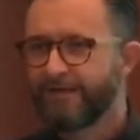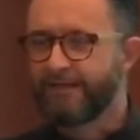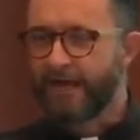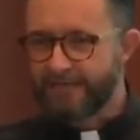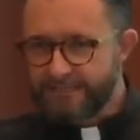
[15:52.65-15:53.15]

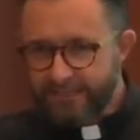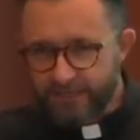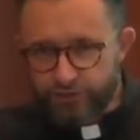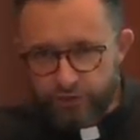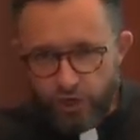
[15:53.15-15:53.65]
The idea
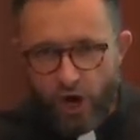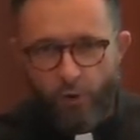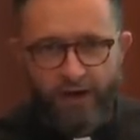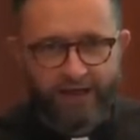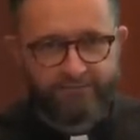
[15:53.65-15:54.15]
is to go
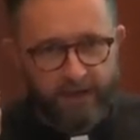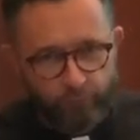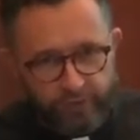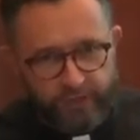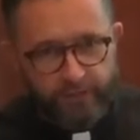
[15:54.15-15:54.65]
and have that
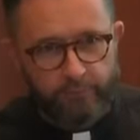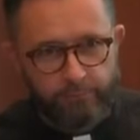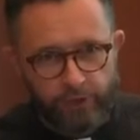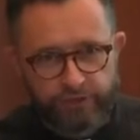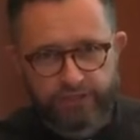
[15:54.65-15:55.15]
real
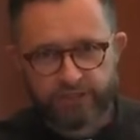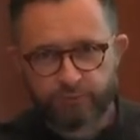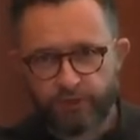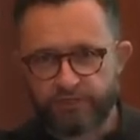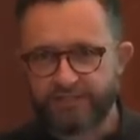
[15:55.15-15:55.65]
immersion experience,